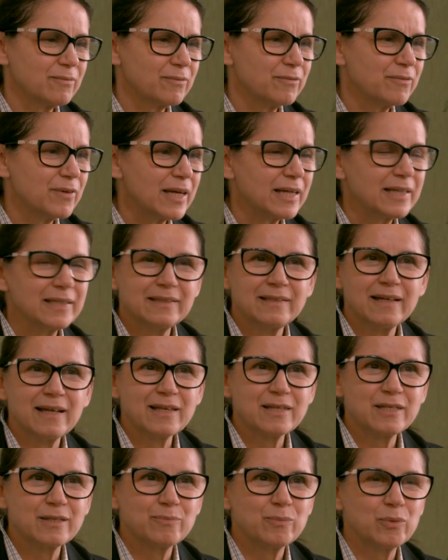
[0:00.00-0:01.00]
very
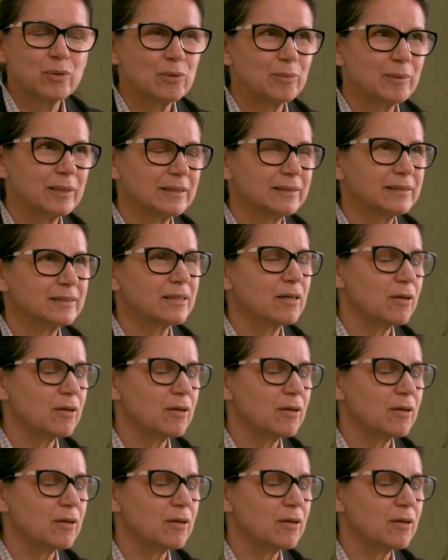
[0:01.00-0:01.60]
tense moments.